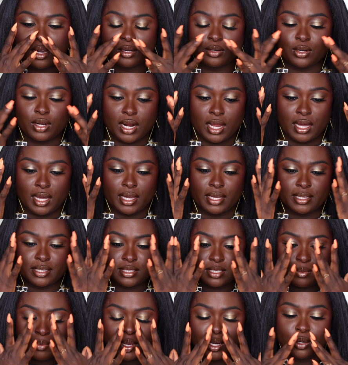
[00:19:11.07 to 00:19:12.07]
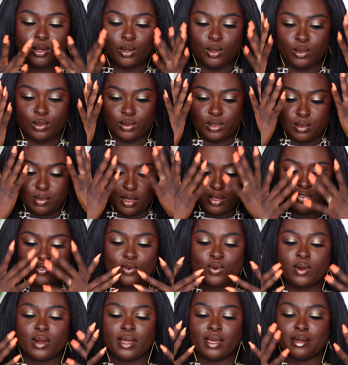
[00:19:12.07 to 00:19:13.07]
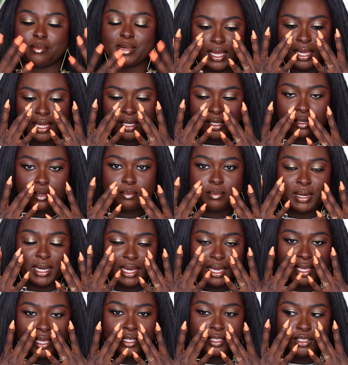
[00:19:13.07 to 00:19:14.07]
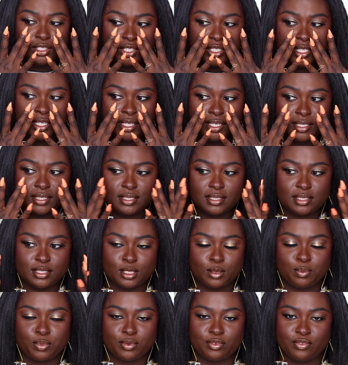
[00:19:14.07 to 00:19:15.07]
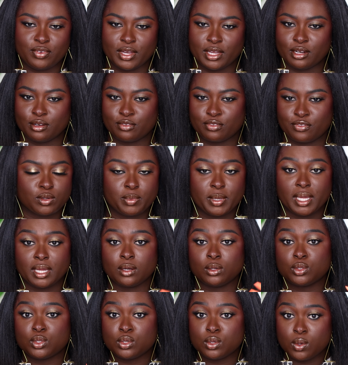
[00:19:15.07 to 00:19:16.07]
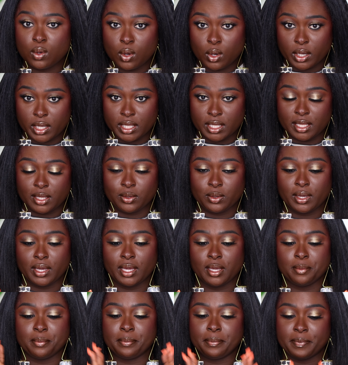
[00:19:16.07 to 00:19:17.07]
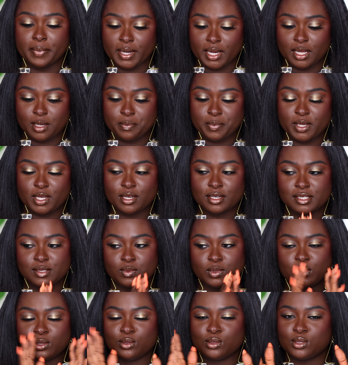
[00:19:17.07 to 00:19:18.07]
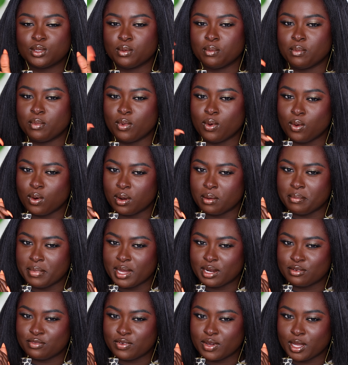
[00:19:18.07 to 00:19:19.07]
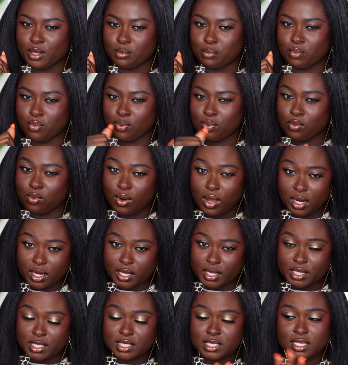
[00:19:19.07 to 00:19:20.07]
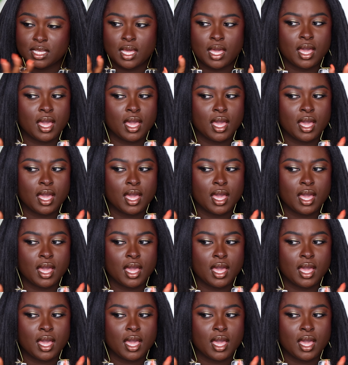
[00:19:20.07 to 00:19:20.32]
under eyes and my nose and my forehead and my cheeks to prevent it from getting too oily, okay? But because we used more mattifying products